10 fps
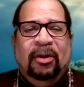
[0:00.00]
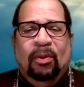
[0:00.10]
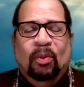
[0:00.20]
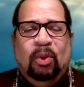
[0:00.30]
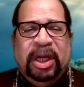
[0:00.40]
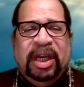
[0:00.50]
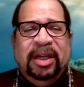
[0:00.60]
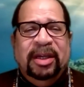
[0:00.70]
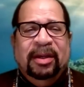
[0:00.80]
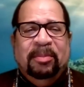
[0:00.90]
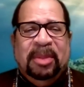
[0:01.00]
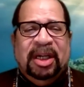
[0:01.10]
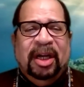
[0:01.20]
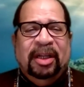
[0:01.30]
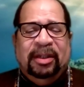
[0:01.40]
we,
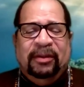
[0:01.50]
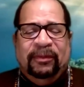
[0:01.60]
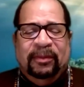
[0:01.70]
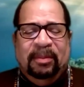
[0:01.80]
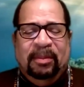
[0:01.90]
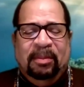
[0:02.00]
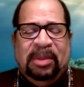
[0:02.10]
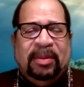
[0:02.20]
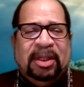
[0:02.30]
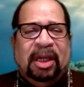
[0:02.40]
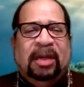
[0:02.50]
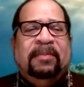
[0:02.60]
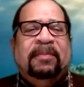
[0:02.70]
because of Baba Sahib,